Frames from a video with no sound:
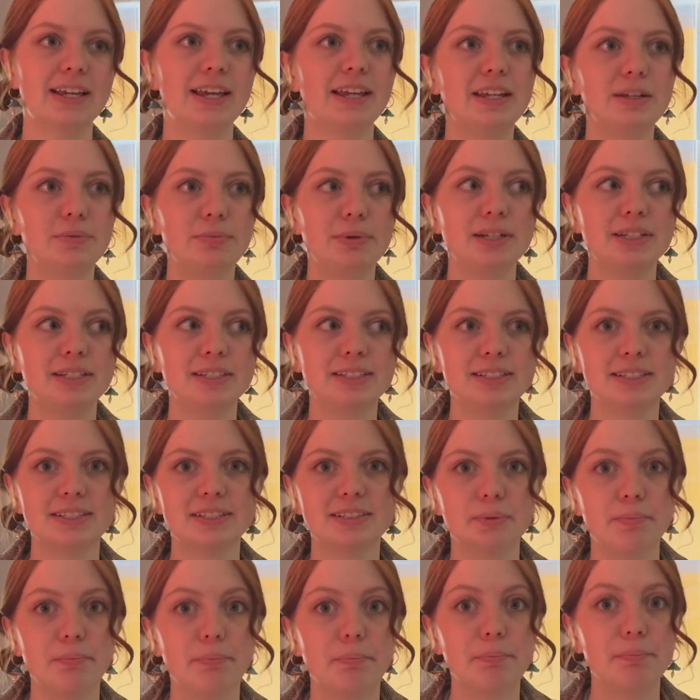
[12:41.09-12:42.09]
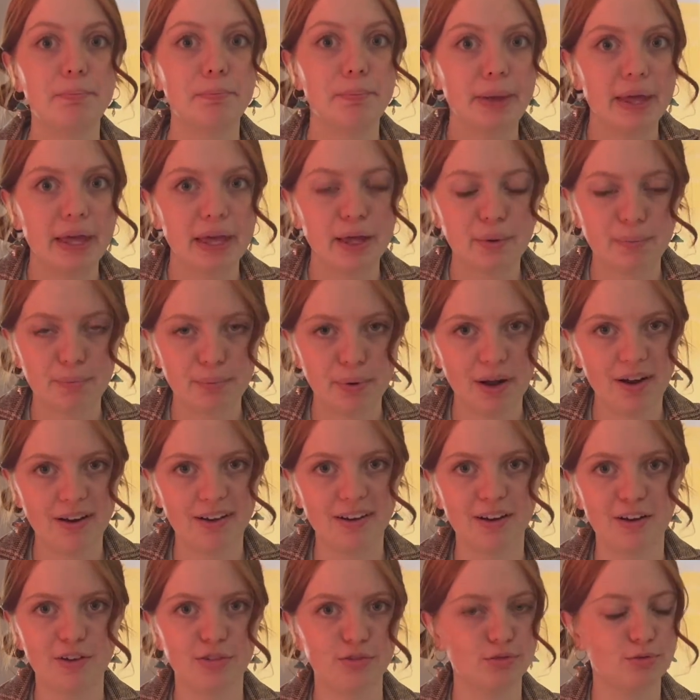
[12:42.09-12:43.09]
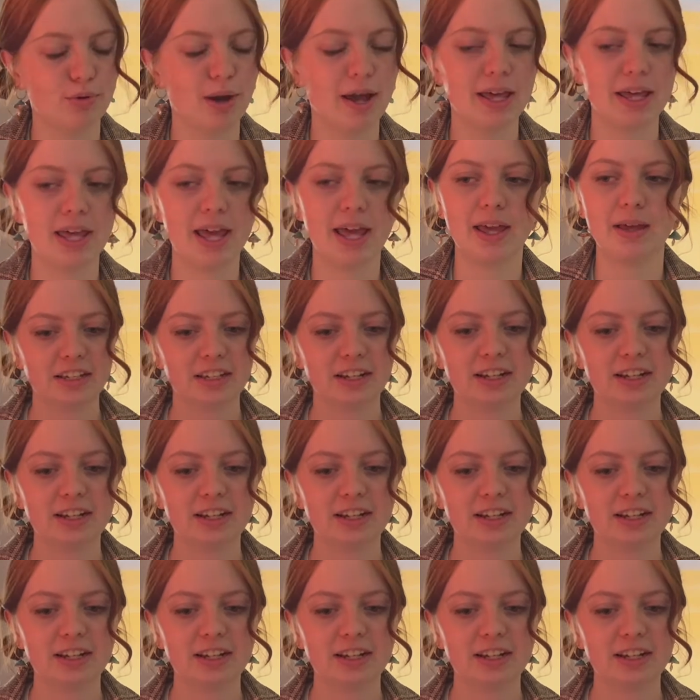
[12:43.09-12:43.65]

Independence is a big part of YA,